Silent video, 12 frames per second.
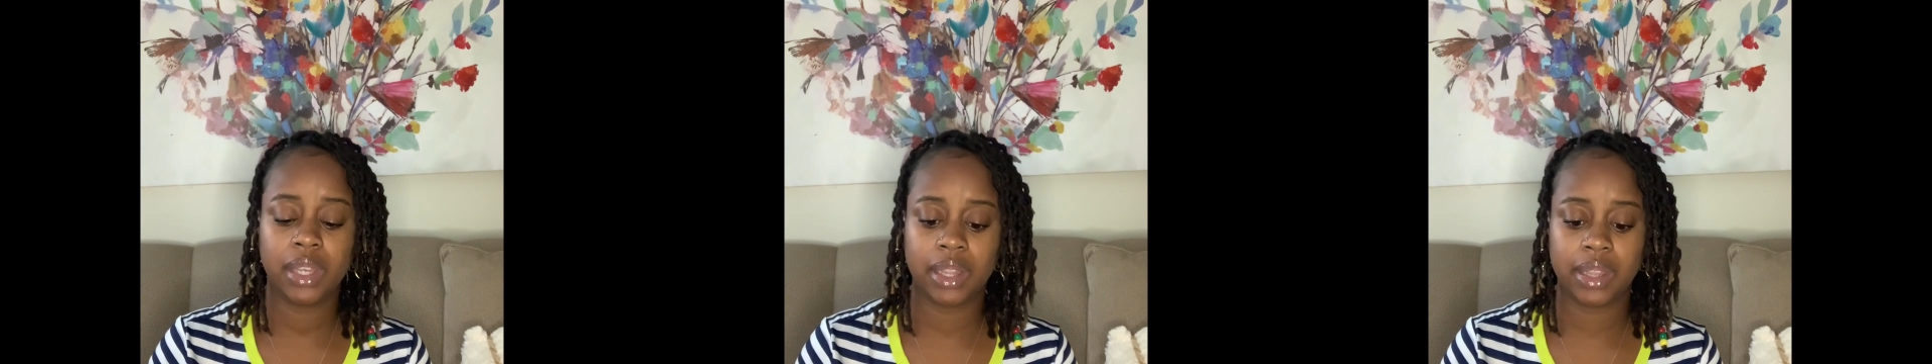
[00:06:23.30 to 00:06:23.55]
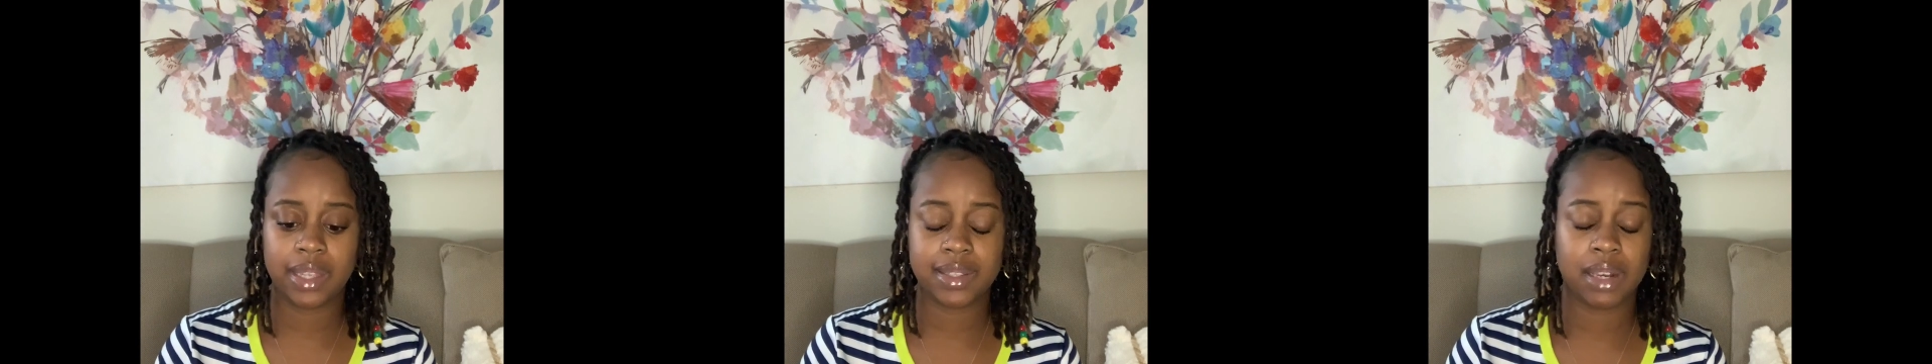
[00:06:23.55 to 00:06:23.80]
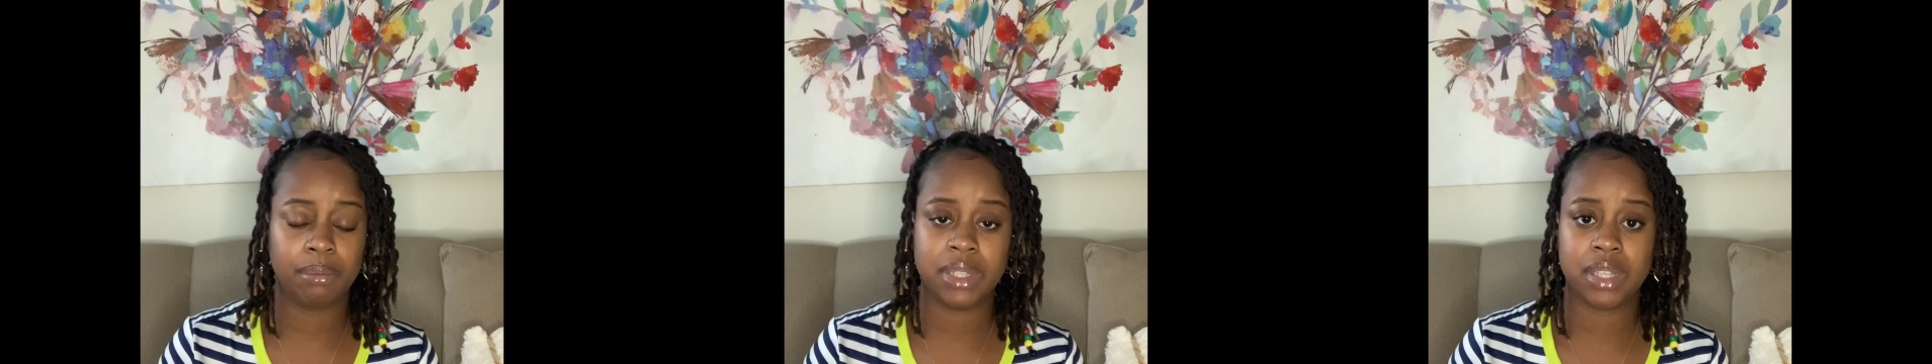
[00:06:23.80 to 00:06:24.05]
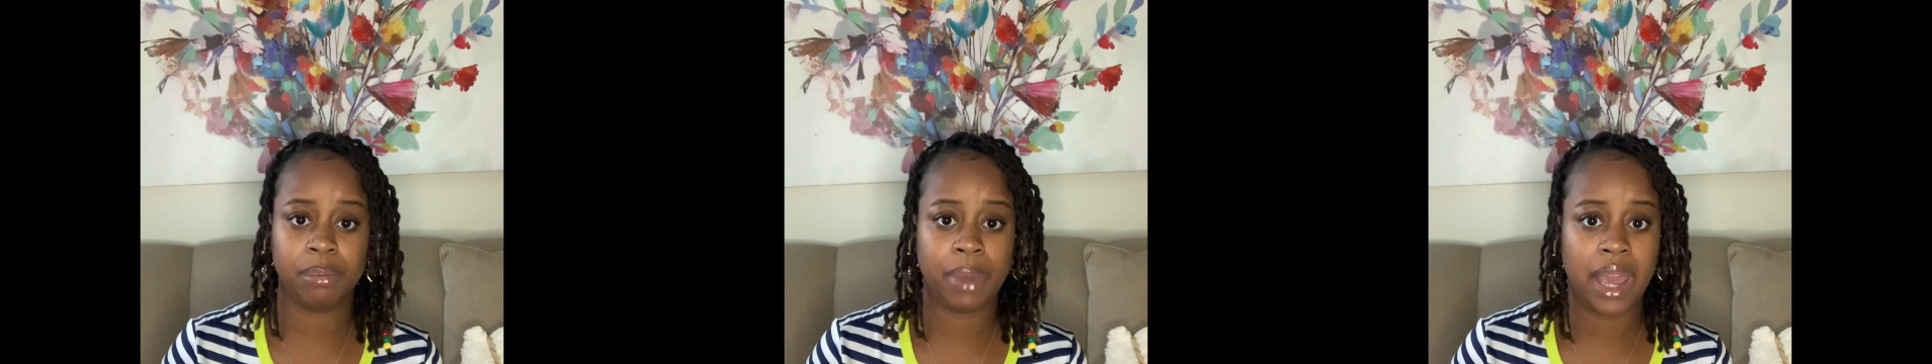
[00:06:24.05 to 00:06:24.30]
They sent me to
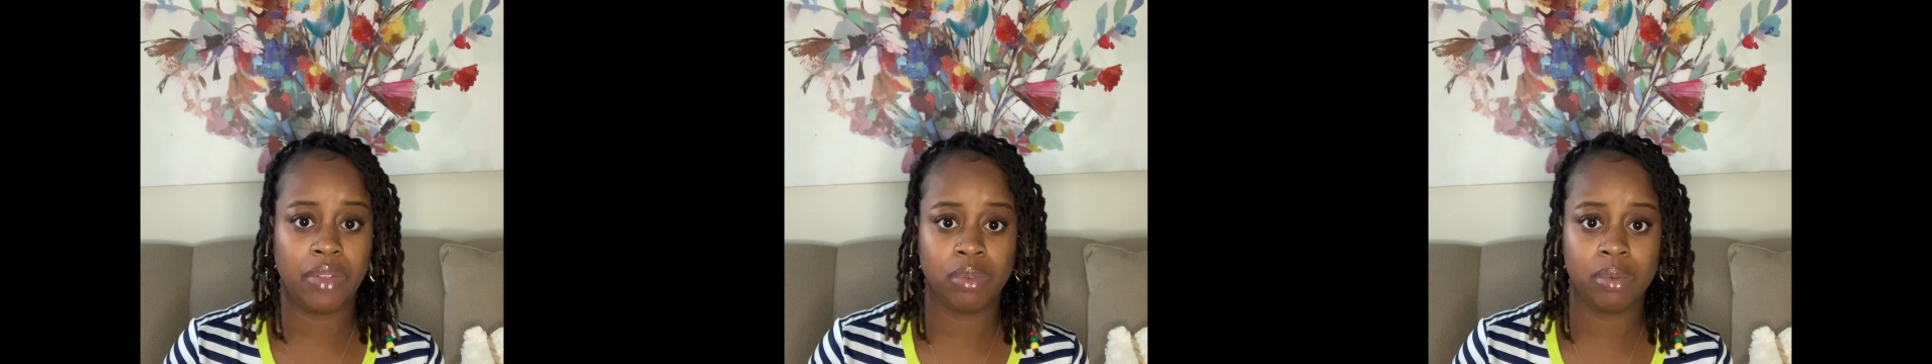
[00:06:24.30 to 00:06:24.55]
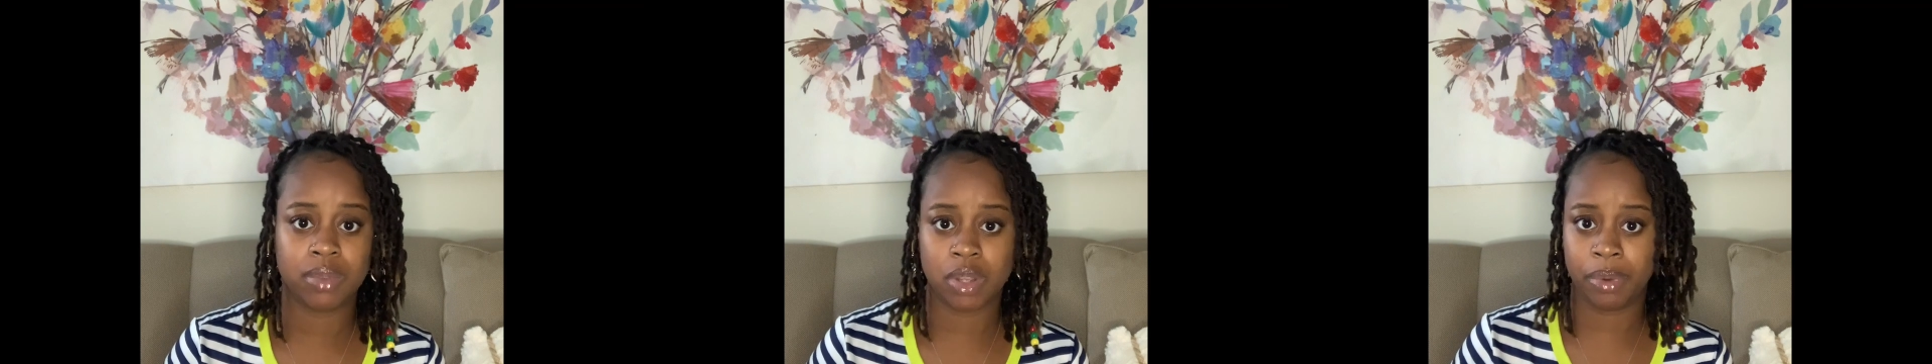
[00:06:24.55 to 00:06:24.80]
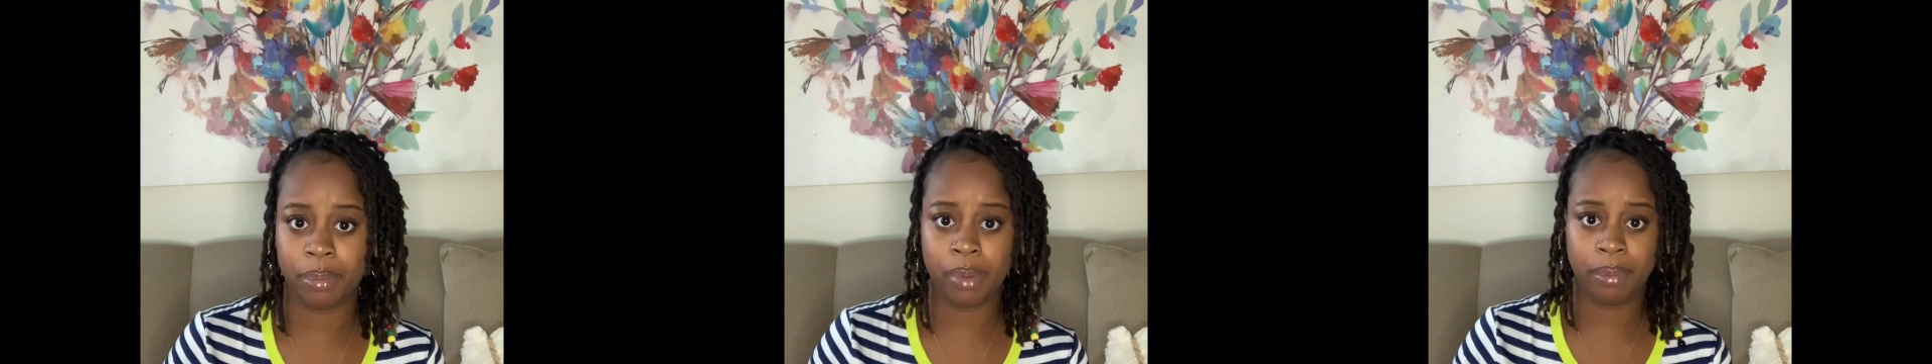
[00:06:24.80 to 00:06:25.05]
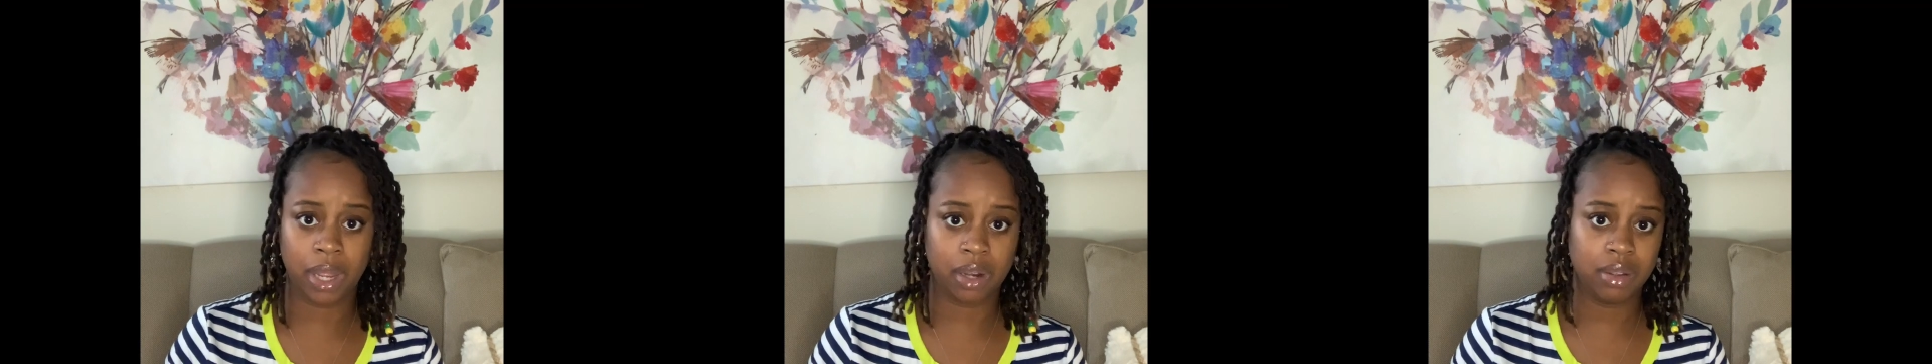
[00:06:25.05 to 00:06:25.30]
the bathroom, told me to put
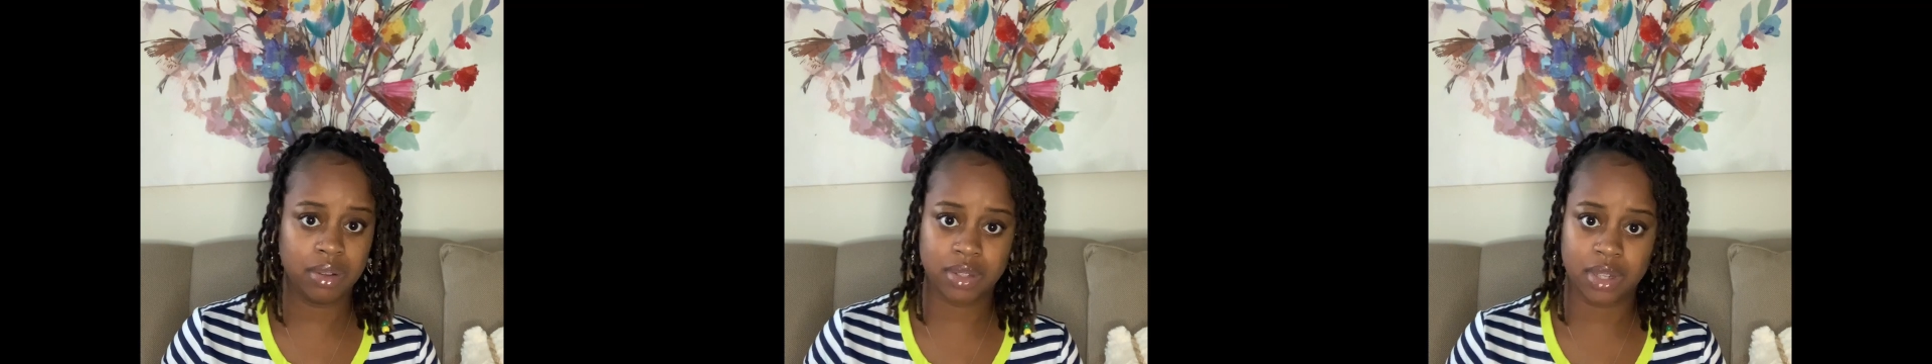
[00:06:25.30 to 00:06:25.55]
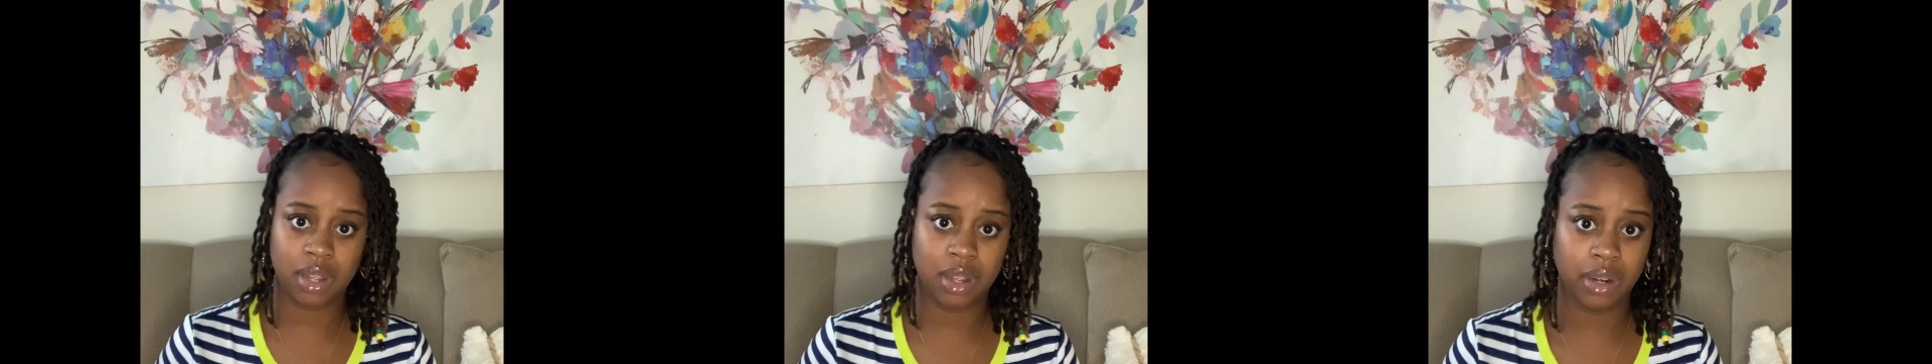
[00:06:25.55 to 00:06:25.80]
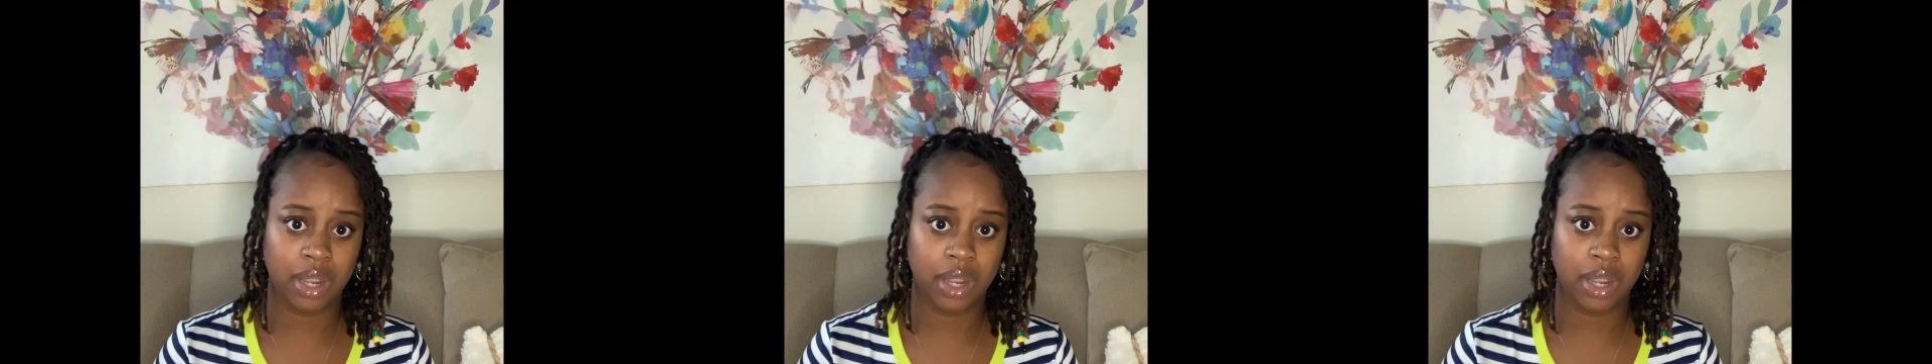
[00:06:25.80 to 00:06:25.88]
my clothes on,